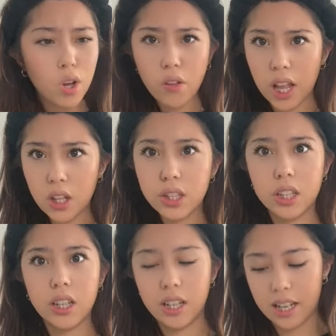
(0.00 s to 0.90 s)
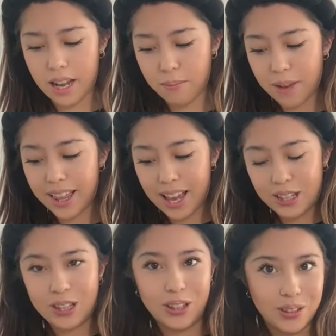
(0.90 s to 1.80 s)
Oh, that looks good. Yeah, my
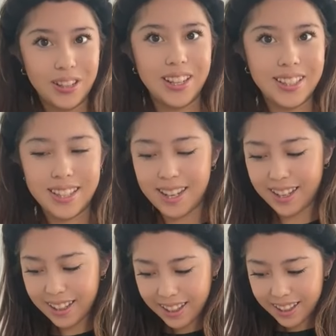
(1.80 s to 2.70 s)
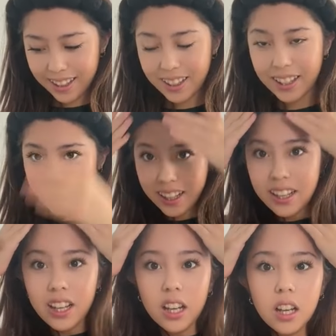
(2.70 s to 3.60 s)
lashes are doing good today.
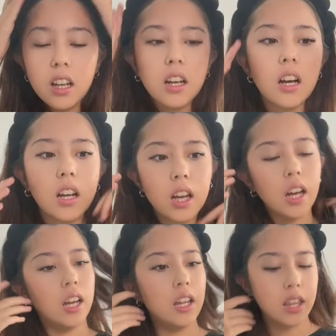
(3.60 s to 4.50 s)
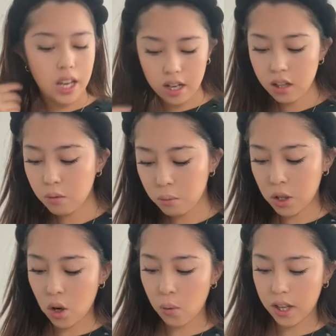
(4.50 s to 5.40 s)
Okay, then we
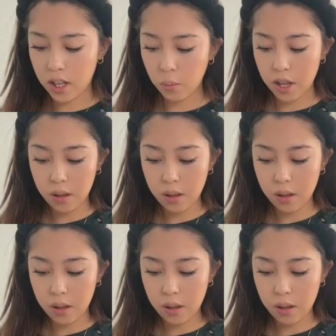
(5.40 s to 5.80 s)
go in with